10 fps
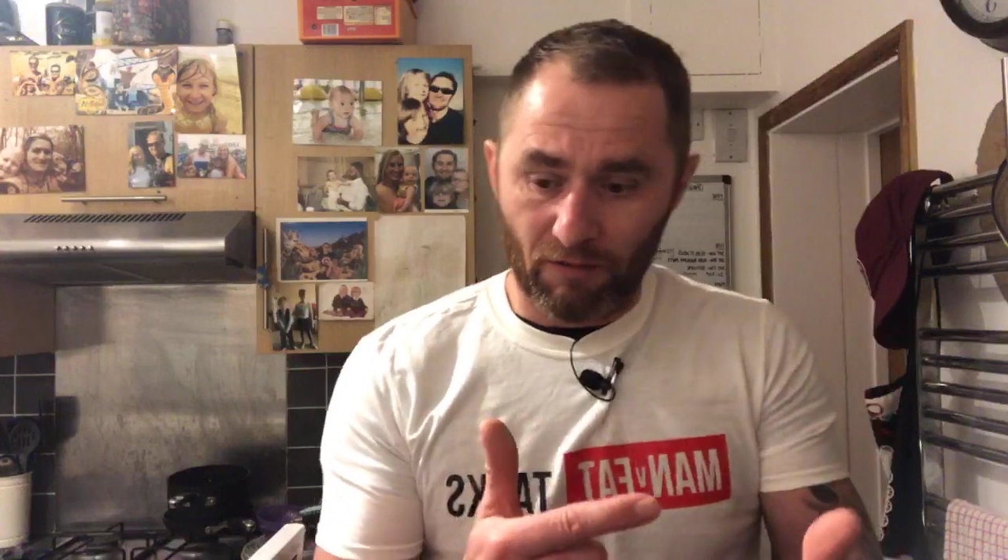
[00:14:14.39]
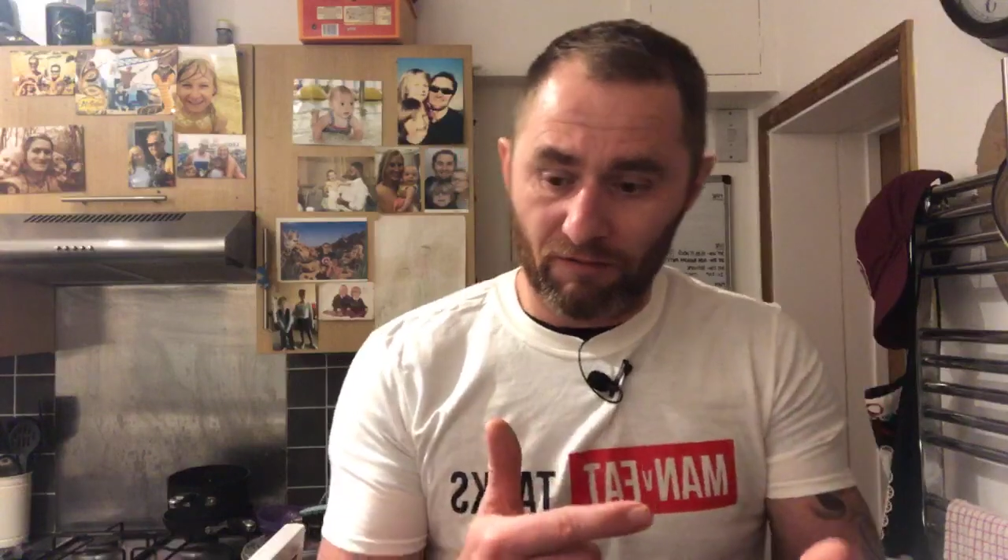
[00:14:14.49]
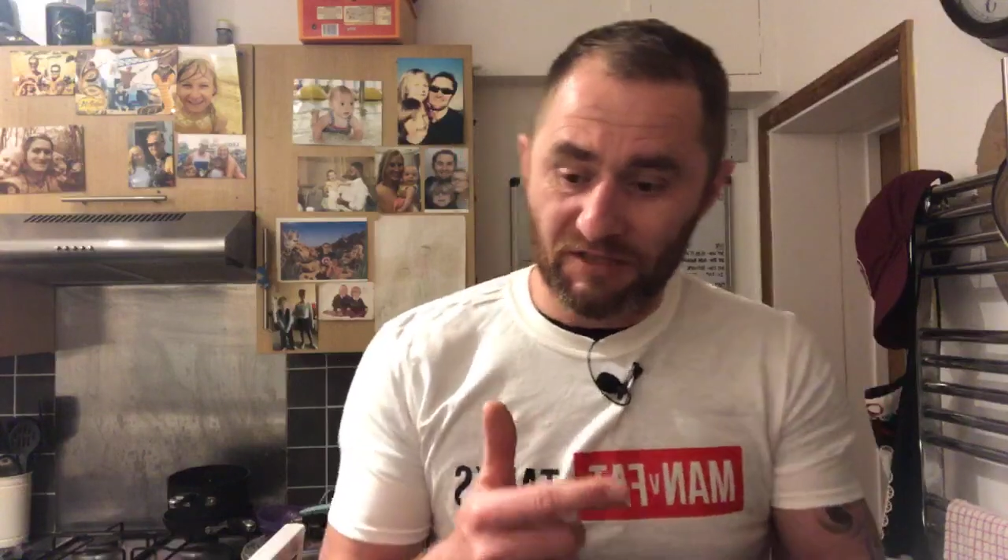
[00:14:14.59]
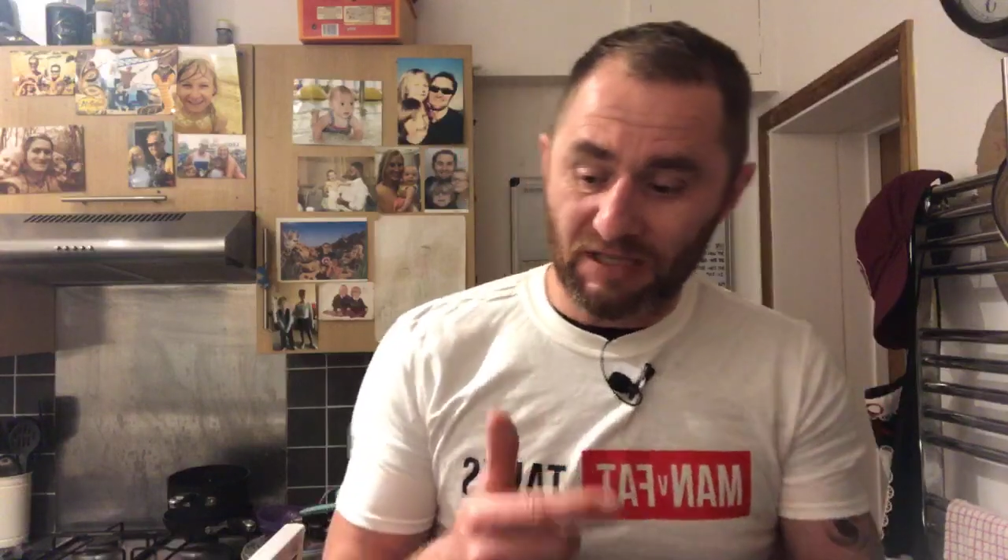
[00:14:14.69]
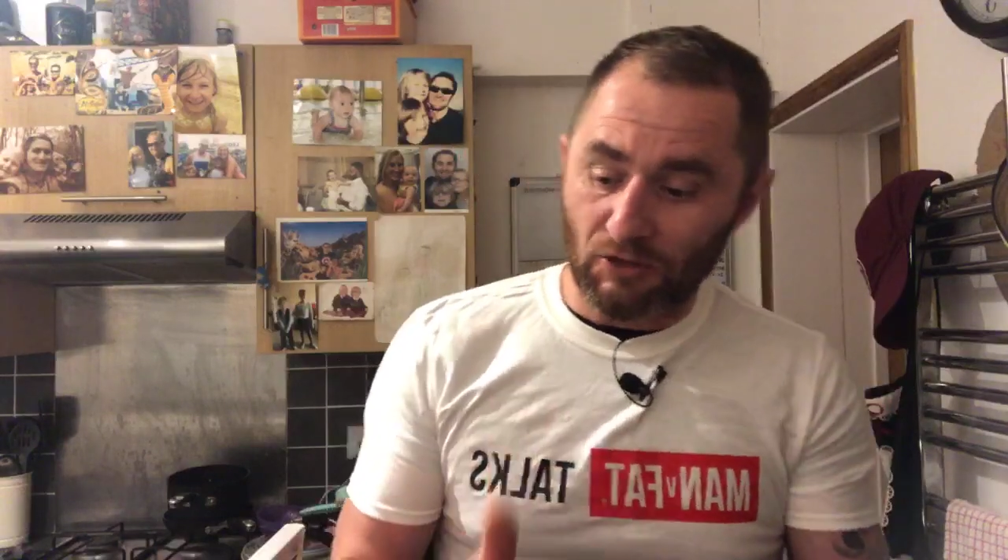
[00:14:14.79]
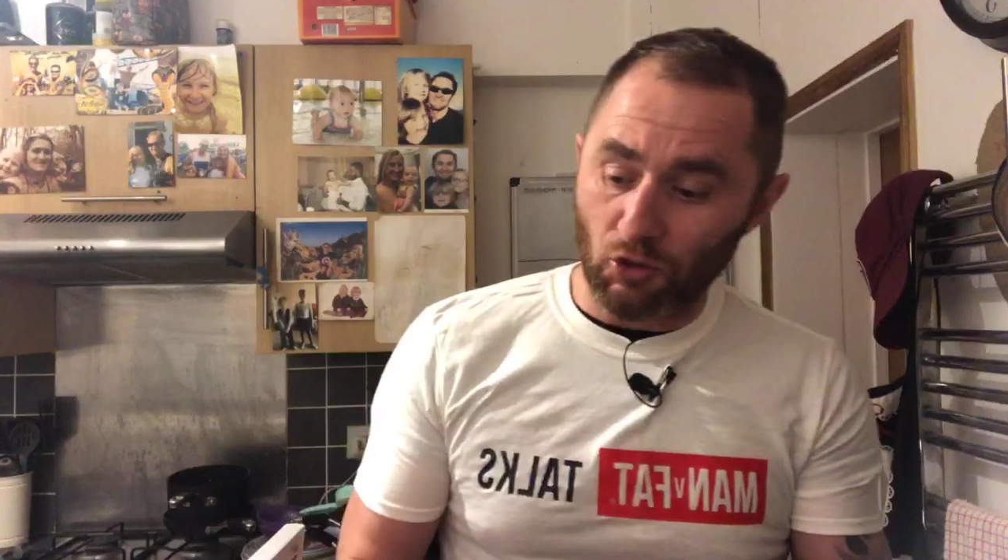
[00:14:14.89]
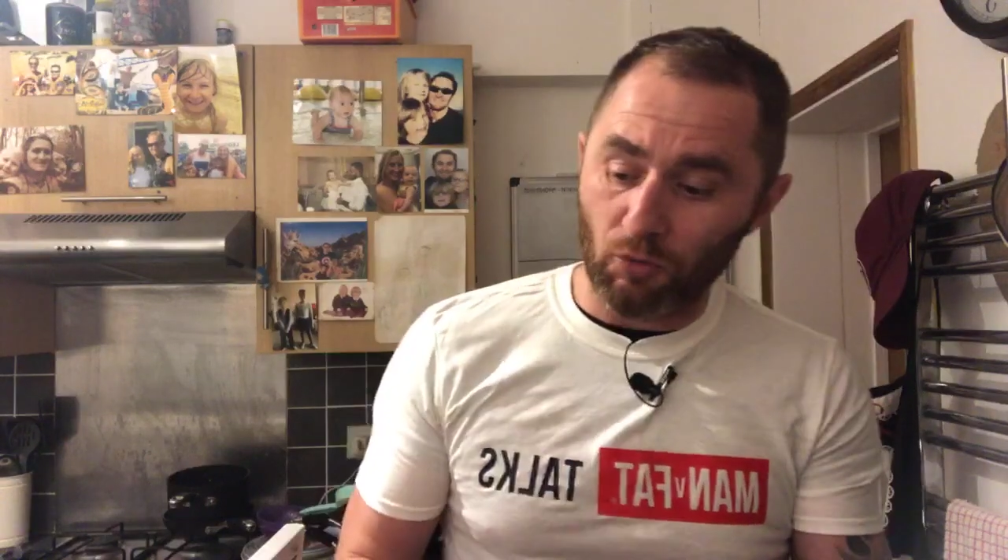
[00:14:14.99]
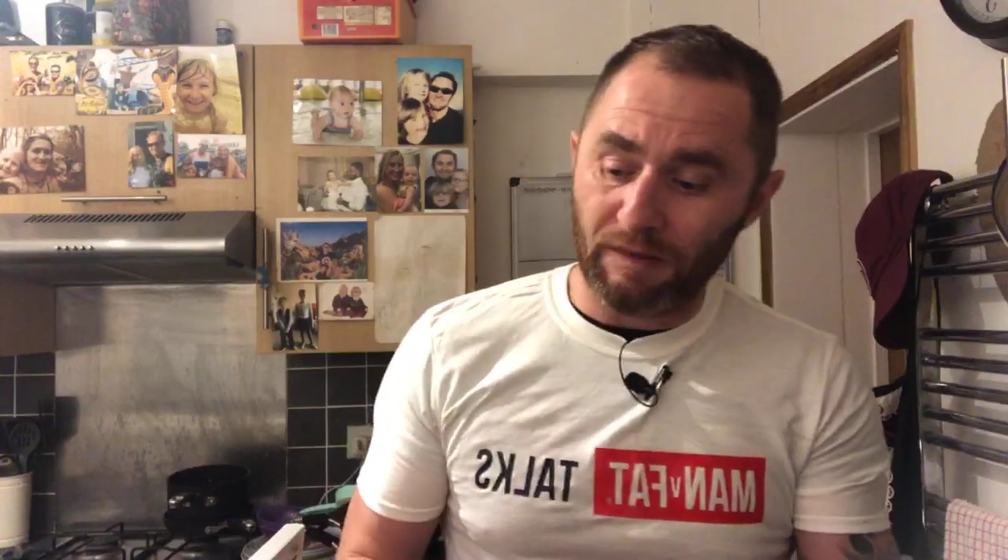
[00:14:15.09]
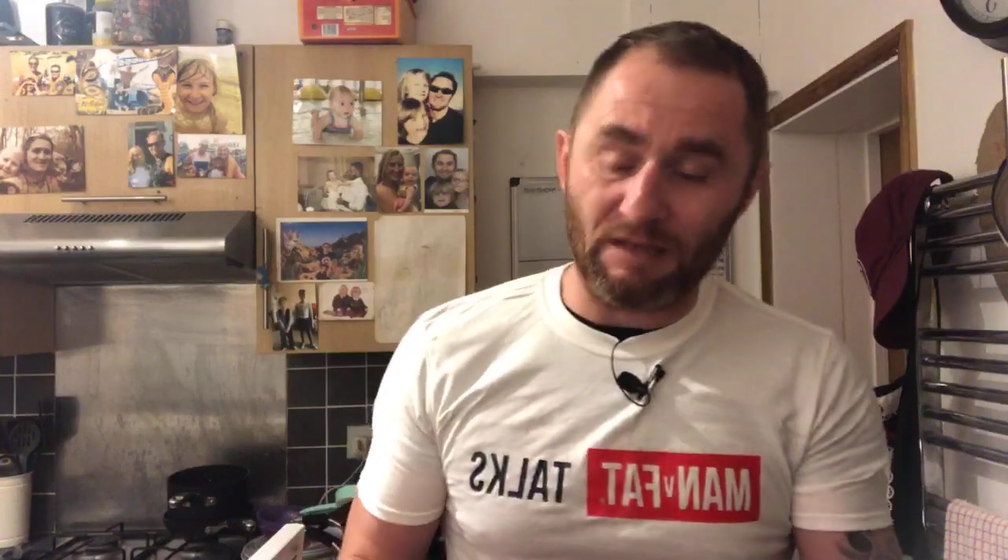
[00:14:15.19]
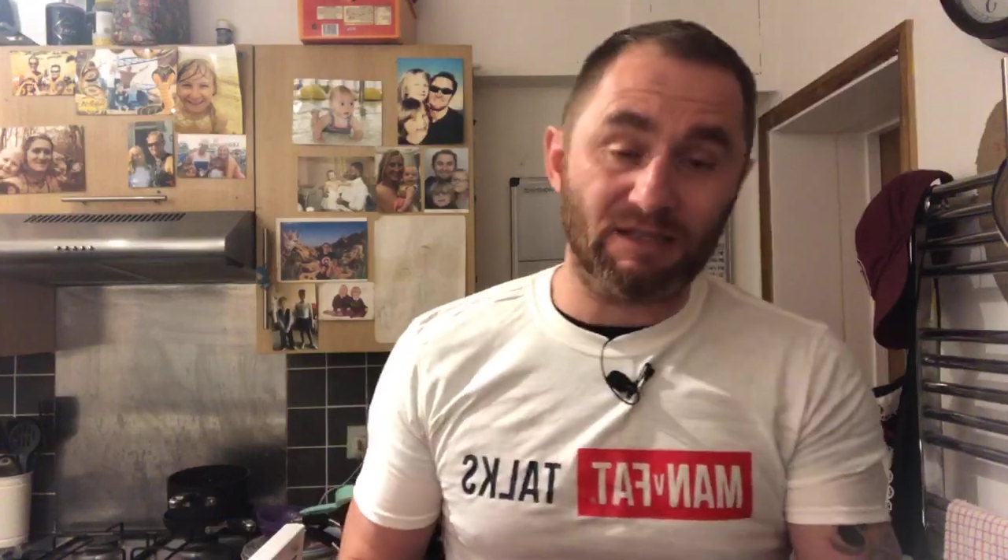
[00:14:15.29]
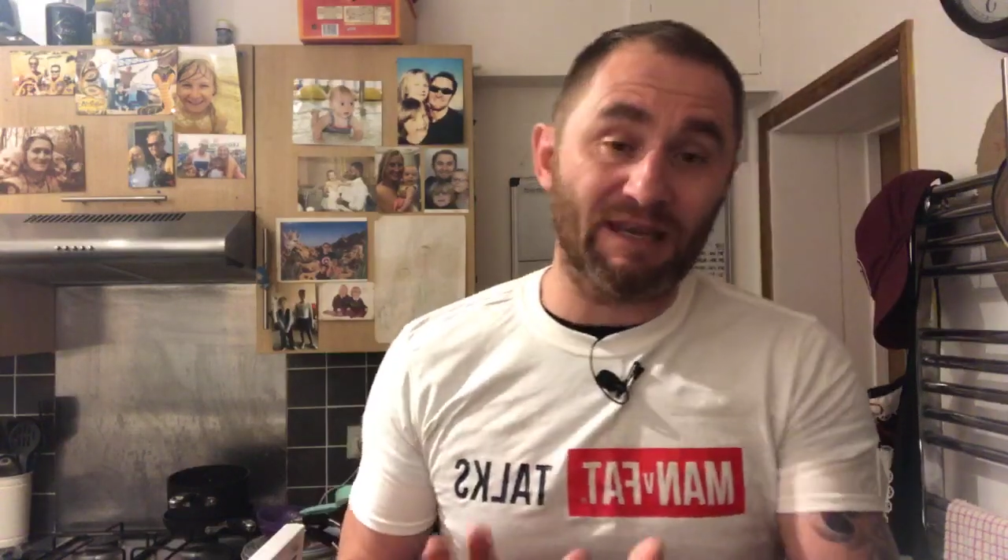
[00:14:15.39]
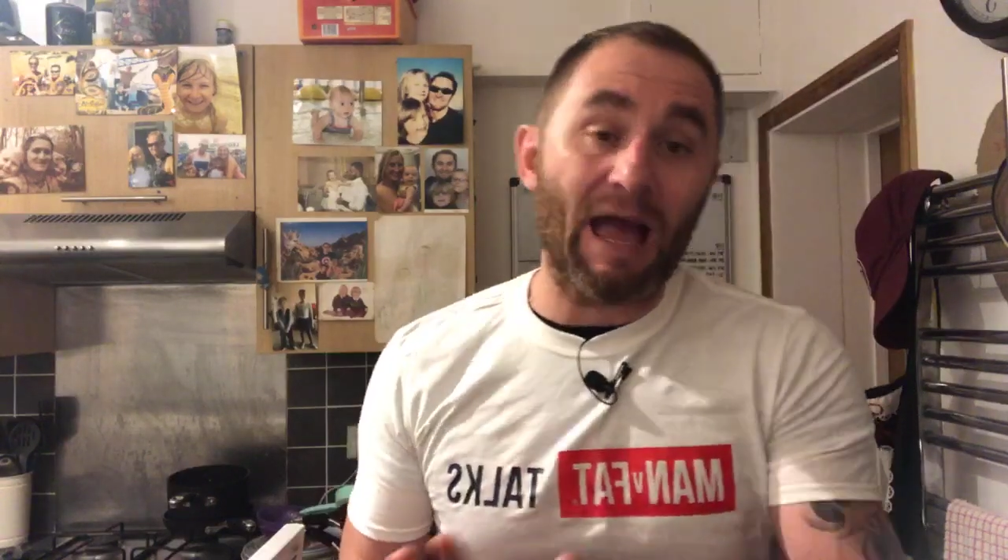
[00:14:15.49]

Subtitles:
schedule that's going to